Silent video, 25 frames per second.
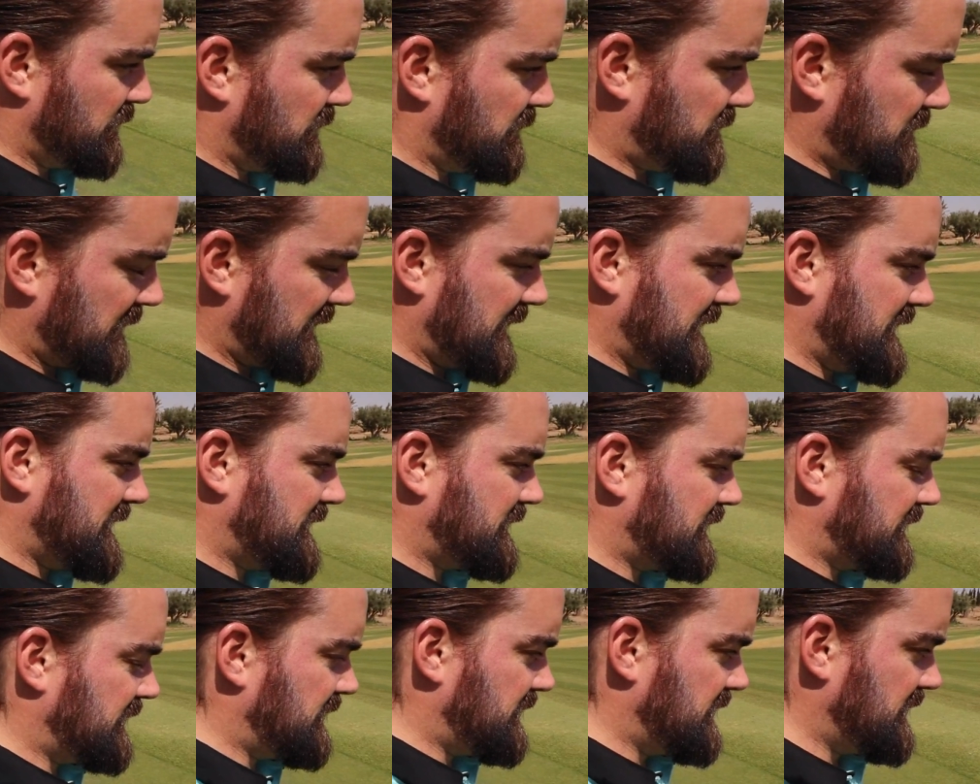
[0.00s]
Played,
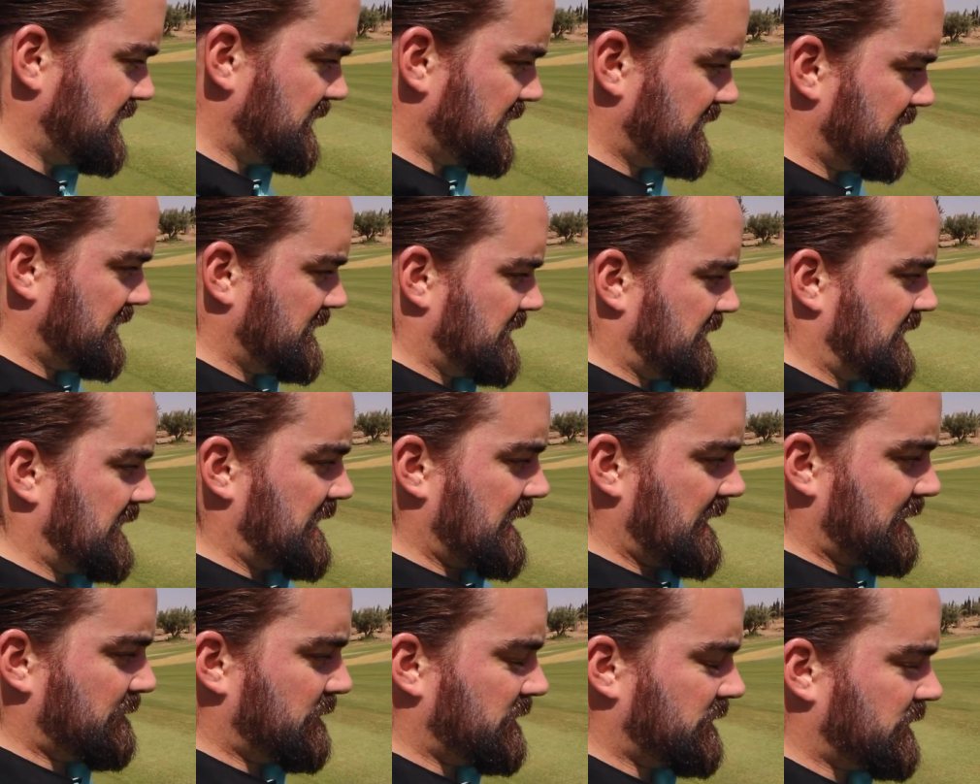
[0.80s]

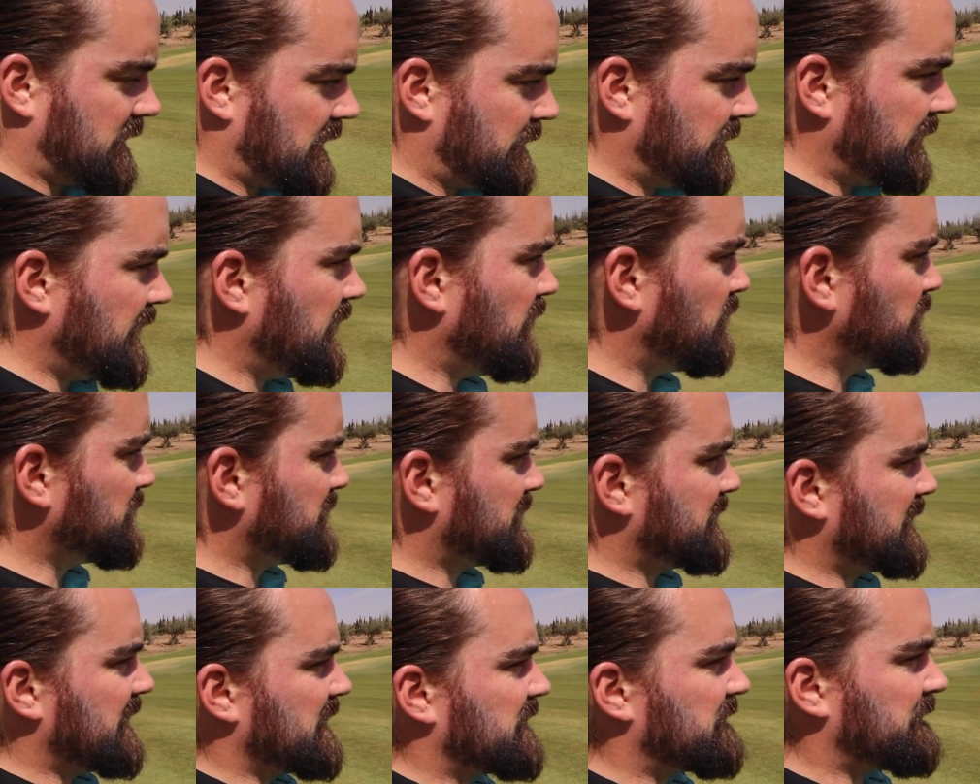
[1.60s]
how many holes
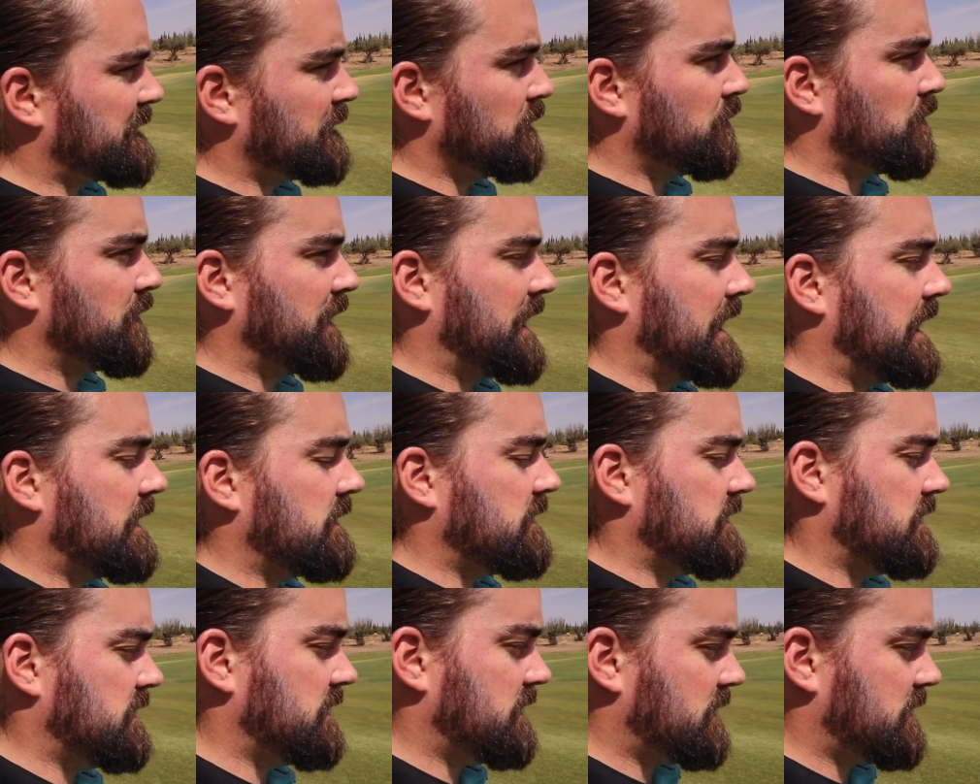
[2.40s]
is this? 4 now.